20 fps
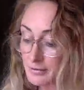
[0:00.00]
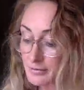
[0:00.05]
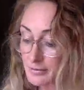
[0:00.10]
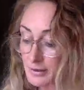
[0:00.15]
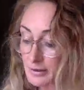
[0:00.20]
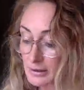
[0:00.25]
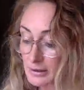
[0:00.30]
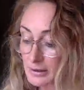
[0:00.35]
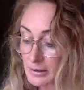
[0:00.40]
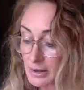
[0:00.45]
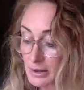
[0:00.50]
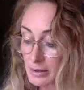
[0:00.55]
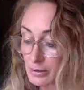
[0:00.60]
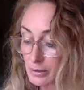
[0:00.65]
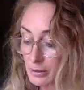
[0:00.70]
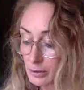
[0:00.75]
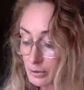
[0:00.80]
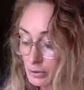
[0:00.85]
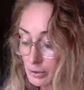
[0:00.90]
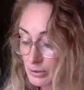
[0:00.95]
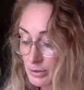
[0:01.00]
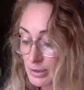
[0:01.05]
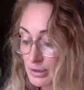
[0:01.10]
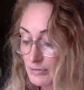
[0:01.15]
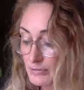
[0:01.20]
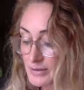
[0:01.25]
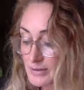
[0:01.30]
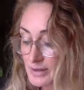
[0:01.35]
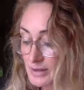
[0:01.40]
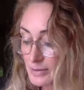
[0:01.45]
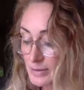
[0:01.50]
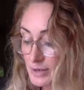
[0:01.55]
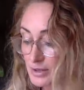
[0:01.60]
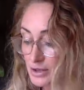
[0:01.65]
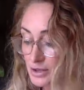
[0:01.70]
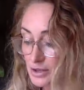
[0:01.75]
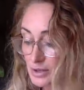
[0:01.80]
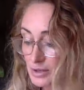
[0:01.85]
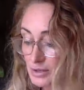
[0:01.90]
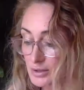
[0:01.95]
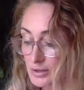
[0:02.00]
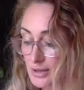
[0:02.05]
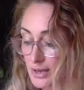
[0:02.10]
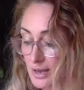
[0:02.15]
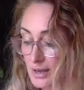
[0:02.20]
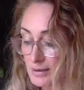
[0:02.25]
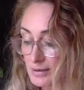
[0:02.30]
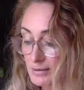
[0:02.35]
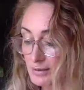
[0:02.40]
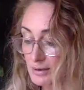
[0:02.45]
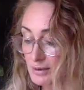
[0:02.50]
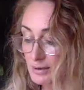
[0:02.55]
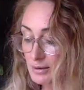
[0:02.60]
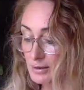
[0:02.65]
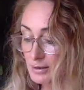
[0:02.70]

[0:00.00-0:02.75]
feeling that you're not good enough, as I mentioned, and